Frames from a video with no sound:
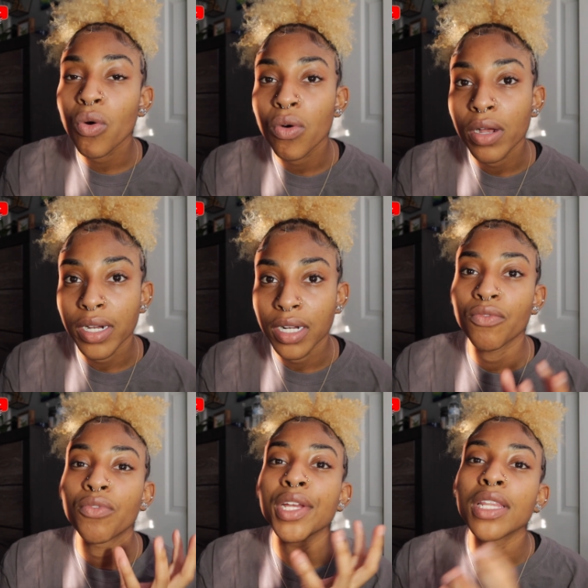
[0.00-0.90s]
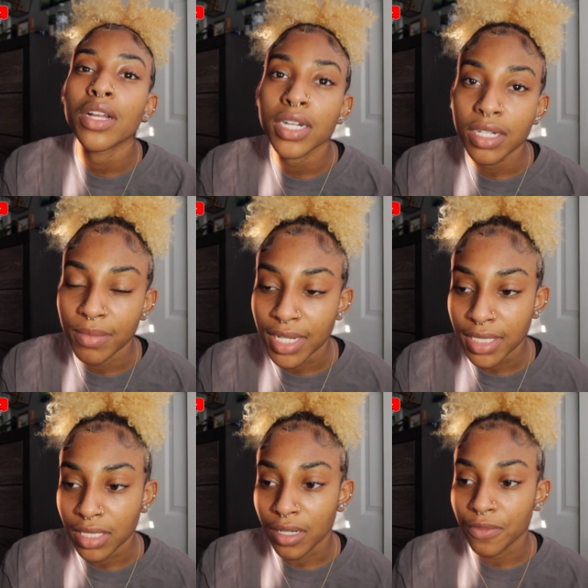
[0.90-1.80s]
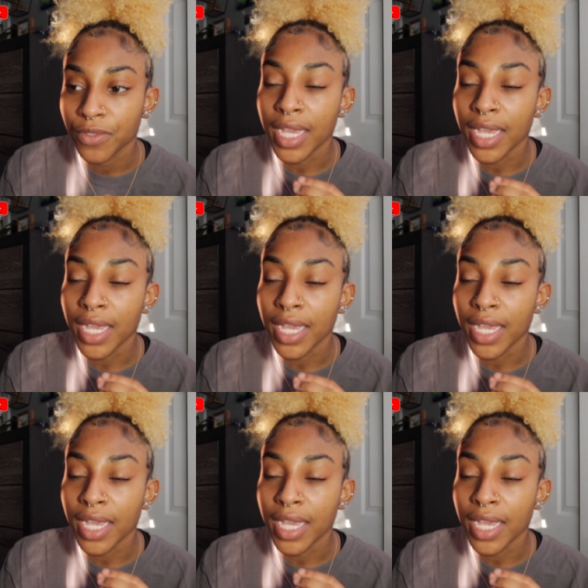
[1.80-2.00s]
or relearning myself,